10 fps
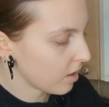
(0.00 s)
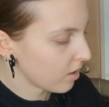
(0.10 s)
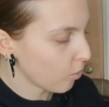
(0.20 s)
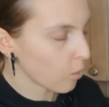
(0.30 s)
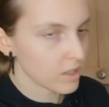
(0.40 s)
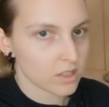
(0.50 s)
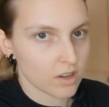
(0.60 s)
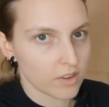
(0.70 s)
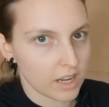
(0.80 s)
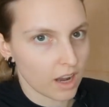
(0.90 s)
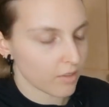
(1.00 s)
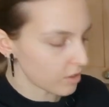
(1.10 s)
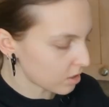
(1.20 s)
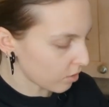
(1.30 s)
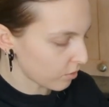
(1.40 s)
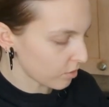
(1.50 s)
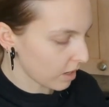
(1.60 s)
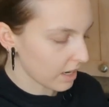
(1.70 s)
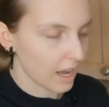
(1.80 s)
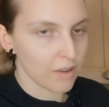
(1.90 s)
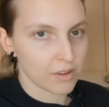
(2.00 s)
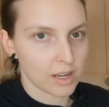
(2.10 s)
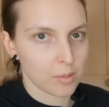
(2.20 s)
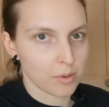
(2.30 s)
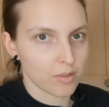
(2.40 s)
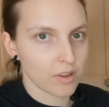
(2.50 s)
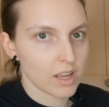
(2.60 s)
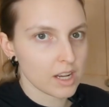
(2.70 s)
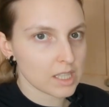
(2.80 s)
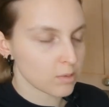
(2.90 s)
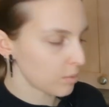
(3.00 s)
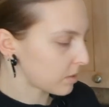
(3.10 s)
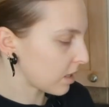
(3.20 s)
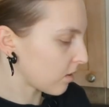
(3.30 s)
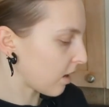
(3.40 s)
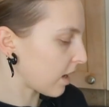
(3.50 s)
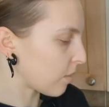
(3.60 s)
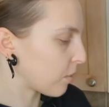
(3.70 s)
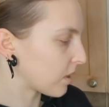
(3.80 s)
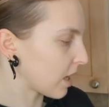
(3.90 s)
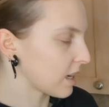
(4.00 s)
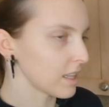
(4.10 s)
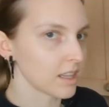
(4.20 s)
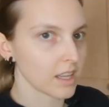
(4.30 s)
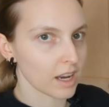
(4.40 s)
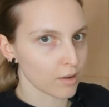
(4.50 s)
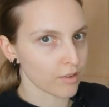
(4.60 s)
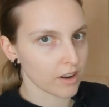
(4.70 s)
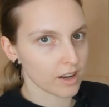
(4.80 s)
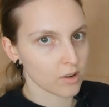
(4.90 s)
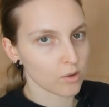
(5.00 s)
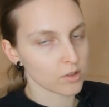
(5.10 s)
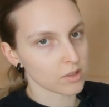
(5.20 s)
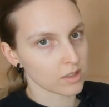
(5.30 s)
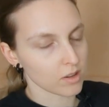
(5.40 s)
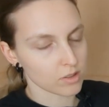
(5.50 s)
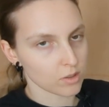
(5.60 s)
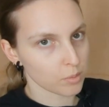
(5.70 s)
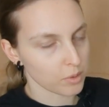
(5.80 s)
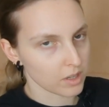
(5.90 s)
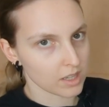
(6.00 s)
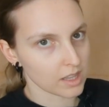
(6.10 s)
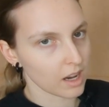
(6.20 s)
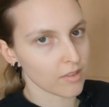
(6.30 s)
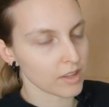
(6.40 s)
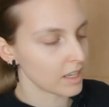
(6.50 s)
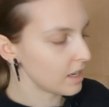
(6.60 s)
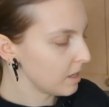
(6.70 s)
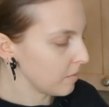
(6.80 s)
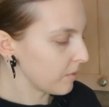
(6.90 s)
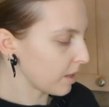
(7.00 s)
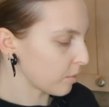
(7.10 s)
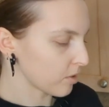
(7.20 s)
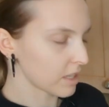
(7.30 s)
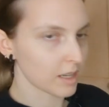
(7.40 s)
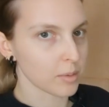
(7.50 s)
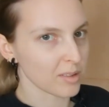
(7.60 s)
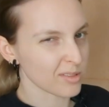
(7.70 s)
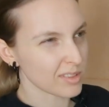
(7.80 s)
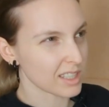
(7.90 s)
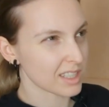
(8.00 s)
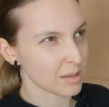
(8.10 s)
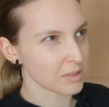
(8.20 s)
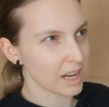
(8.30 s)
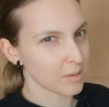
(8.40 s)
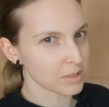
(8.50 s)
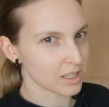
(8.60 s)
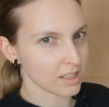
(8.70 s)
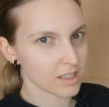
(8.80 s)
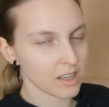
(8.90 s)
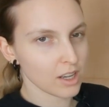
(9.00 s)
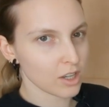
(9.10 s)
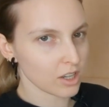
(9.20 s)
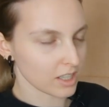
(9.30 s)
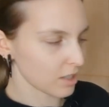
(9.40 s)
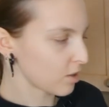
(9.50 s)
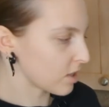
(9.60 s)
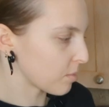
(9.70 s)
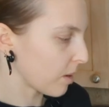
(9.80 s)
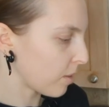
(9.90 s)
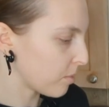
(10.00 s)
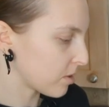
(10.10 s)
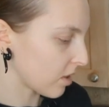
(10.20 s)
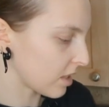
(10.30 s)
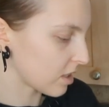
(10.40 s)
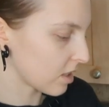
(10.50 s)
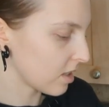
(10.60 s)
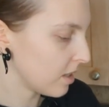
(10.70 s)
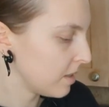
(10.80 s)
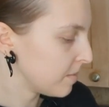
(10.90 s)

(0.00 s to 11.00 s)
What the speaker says: 1 serving of the tofu and half a cup of sweet potato, and I put that in the air fryer, or you can also put it in the oven. They both take about the same time to cook and crisp up, so that's good.